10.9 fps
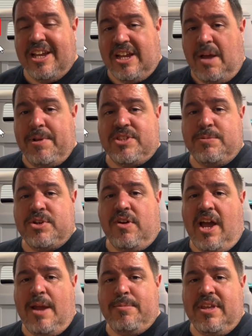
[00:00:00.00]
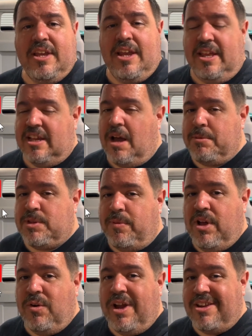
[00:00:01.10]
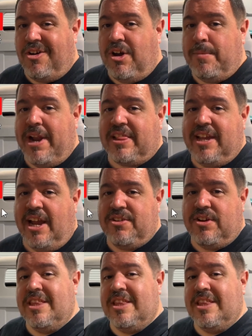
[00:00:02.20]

comment subscribed in the comments below and you're automatically entered.